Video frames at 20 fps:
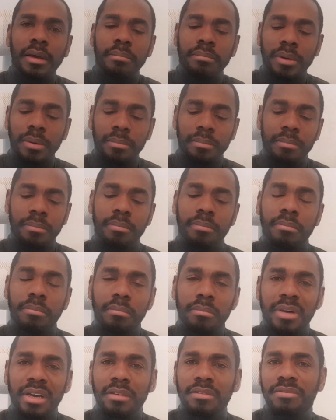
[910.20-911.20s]
but
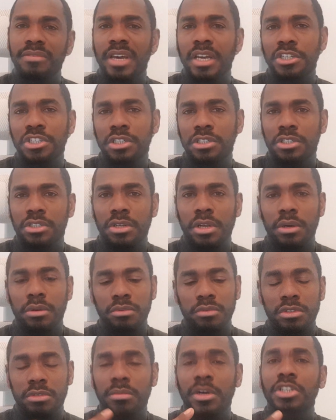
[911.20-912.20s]
my infectious
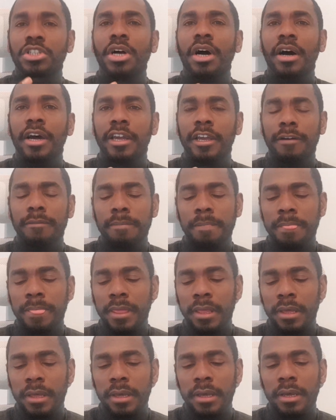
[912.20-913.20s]
load was much higher.
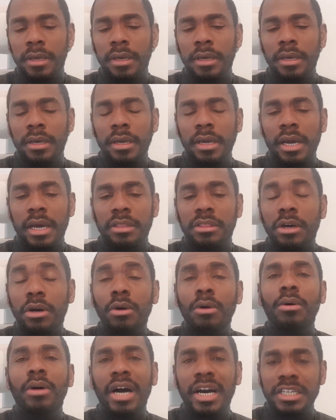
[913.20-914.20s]
And the
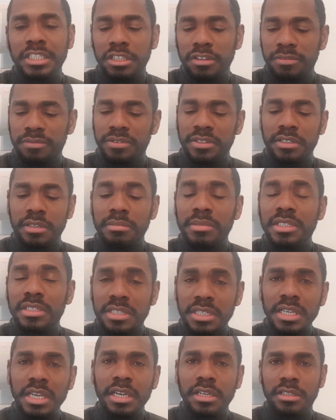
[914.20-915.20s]
whole idea of vitamin
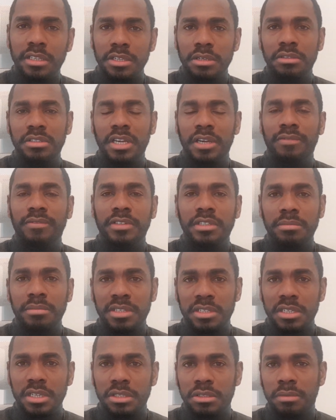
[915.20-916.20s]
C is that you take
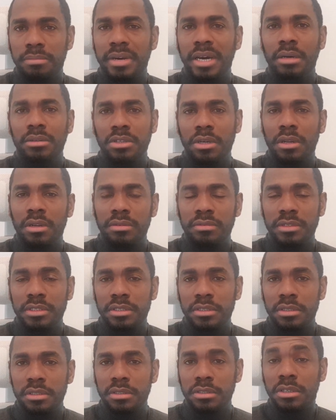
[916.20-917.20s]
vitamin C to bowel
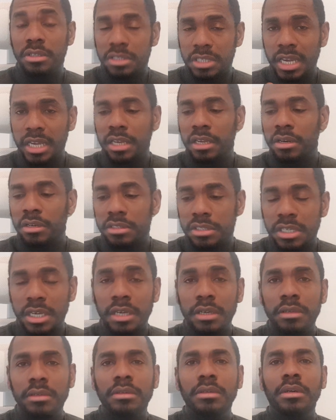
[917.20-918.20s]
tolerance. You take it
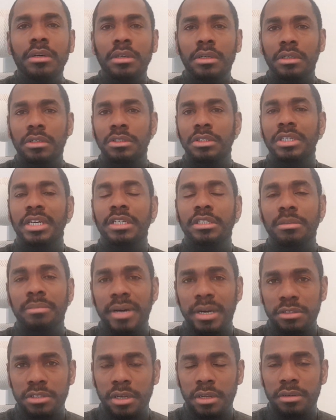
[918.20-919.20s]
until you get to
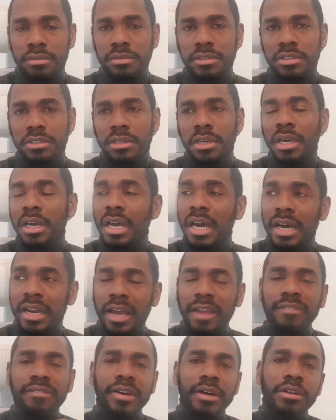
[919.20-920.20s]
bowel tolerance. And
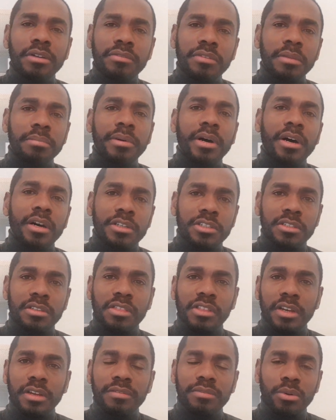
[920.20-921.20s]
I found over the
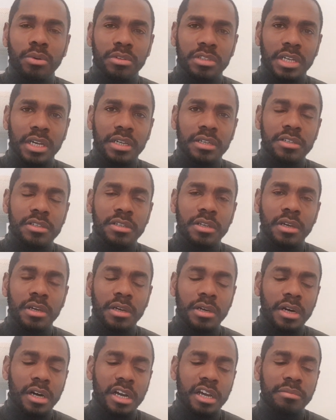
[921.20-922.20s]
past 3-4 days,
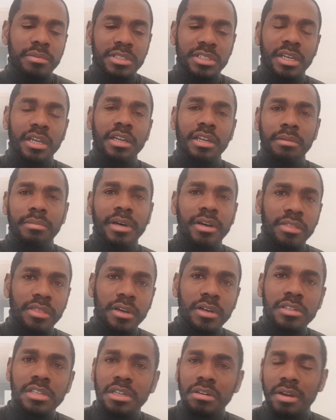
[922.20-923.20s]
I have been taking about
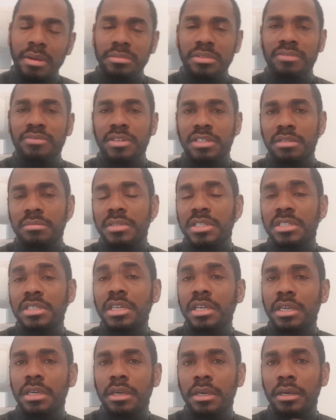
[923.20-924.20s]
30 grams of vitamin
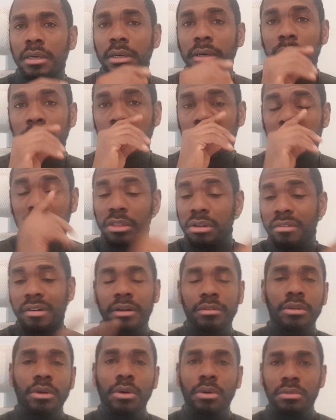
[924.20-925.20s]
C
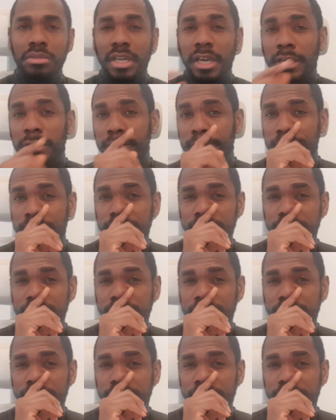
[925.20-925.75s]
throughout the whole day